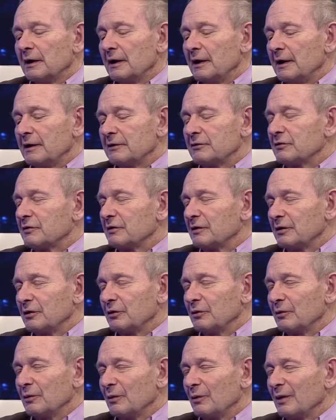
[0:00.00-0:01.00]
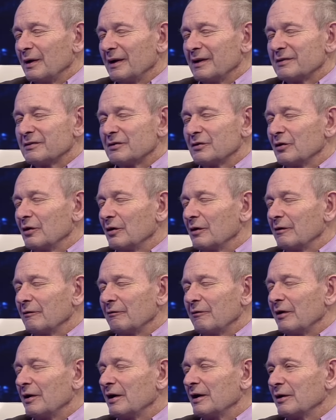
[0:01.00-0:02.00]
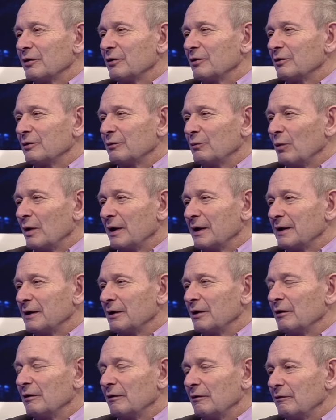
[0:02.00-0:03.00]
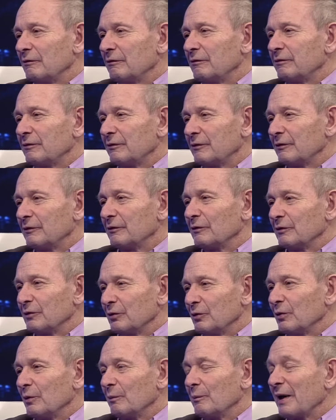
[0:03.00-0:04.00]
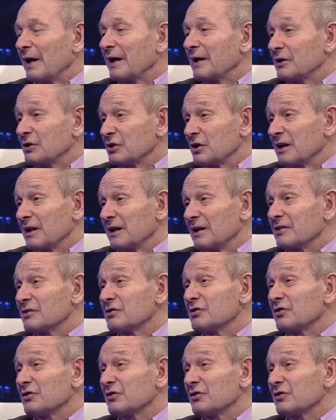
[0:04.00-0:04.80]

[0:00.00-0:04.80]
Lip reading: It's not a very good way of managing a